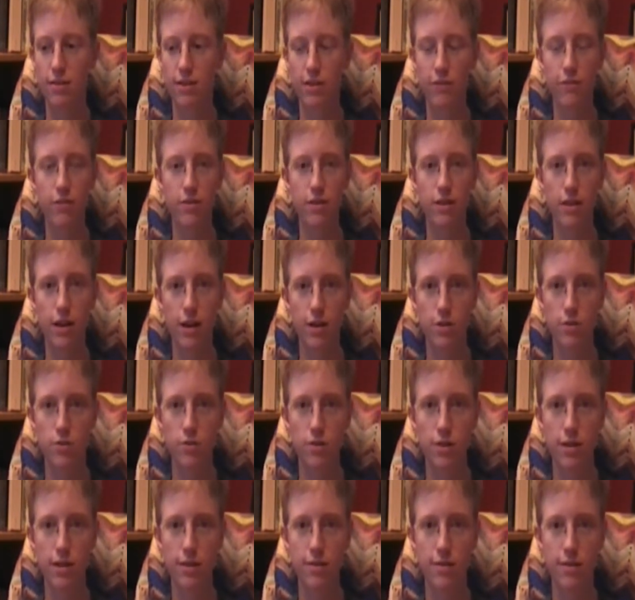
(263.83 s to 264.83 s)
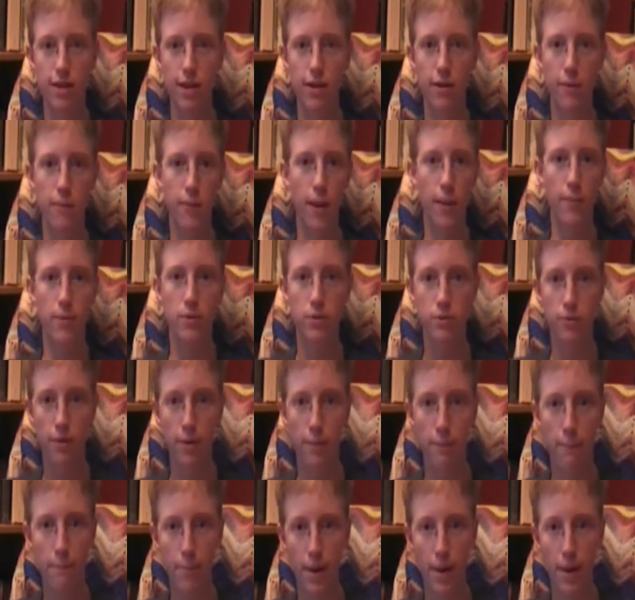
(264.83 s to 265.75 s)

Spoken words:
different countries that are maybe doing